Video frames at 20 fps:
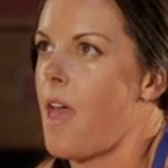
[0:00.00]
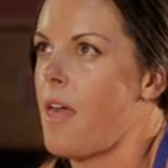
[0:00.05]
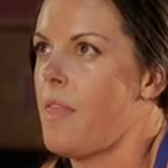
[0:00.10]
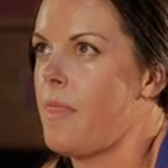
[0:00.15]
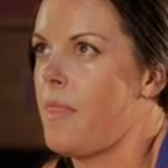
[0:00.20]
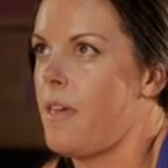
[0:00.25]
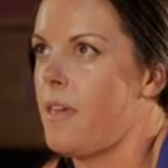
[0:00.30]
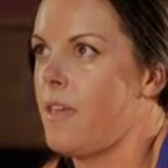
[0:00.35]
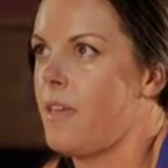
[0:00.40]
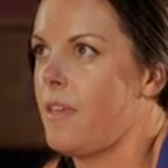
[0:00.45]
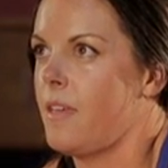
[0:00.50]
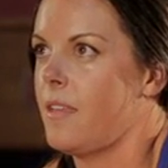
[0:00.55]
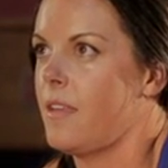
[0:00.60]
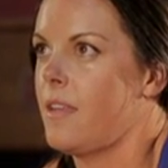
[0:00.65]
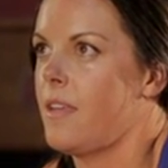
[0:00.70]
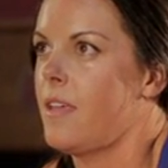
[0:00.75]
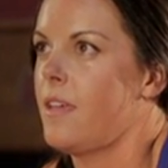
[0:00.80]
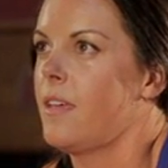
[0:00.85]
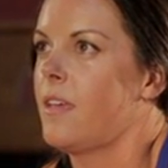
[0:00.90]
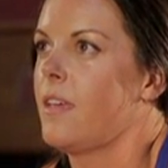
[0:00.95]
And
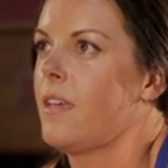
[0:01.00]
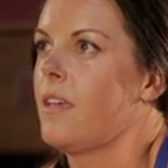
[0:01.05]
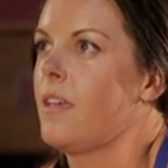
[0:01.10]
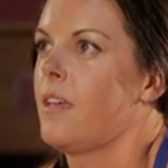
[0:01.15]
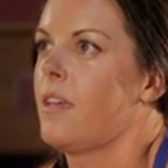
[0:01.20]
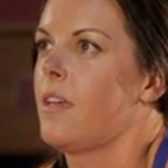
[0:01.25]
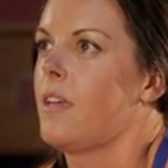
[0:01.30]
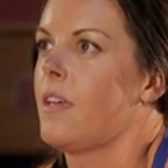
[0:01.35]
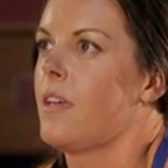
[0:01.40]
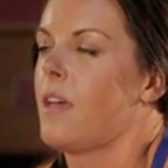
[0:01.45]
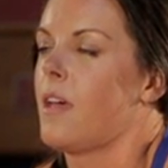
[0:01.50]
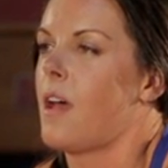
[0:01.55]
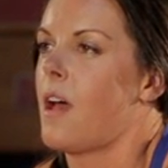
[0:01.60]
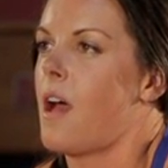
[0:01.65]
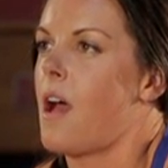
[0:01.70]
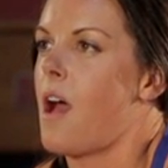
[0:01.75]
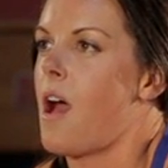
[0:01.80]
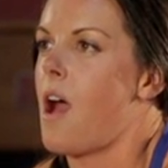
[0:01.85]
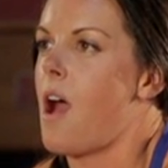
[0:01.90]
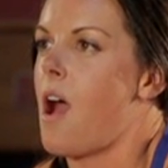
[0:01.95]
then
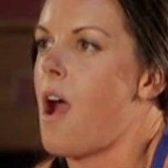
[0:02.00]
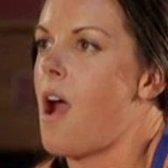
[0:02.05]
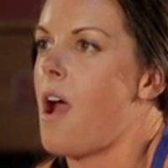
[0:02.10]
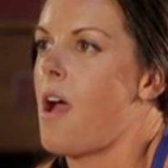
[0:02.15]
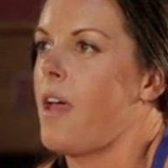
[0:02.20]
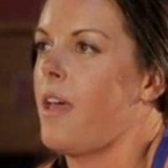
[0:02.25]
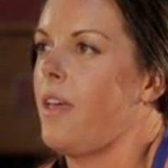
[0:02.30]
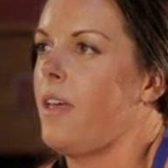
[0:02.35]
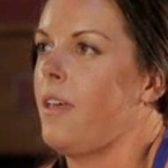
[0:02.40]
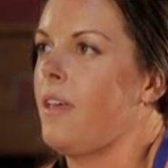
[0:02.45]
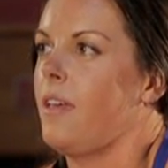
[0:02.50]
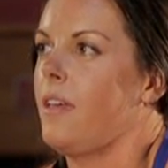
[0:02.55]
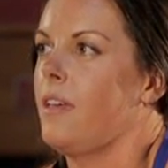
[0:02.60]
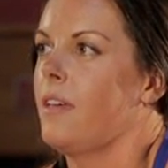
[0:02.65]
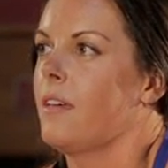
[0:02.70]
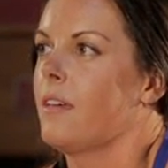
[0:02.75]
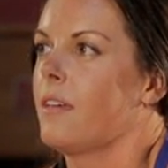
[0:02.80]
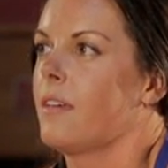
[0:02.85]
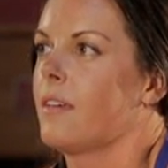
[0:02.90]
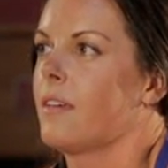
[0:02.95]

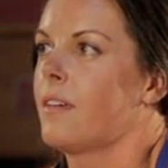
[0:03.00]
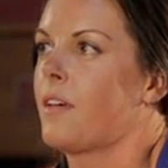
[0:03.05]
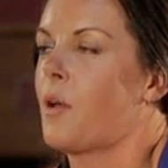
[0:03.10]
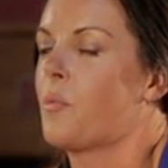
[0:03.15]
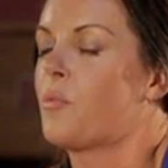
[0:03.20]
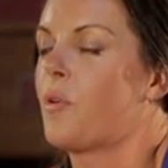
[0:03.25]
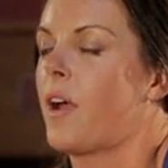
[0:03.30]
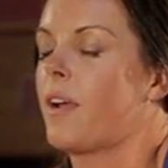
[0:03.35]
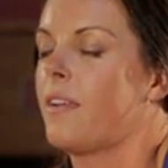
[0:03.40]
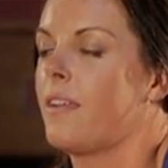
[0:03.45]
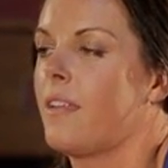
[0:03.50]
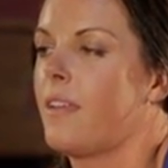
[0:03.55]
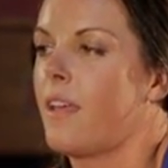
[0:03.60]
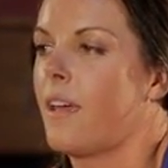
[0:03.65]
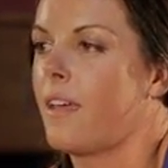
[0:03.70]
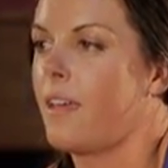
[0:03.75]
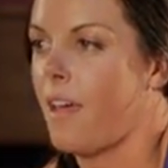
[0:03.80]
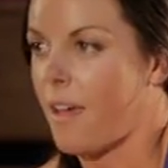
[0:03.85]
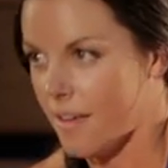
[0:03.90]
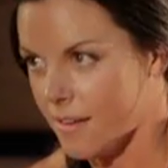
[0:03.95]
I got
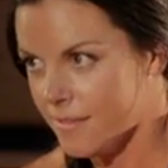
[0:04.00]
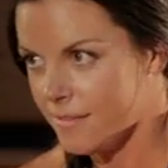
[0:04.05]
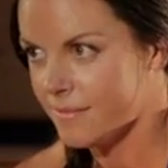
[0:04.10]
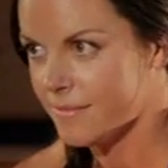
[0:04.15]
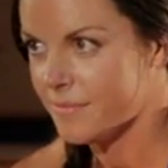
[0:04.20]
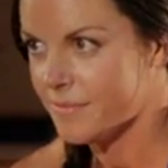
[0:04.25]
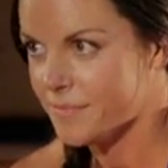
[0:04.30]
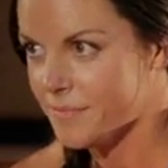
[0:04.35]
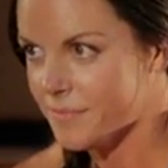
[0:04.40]
pregnant again,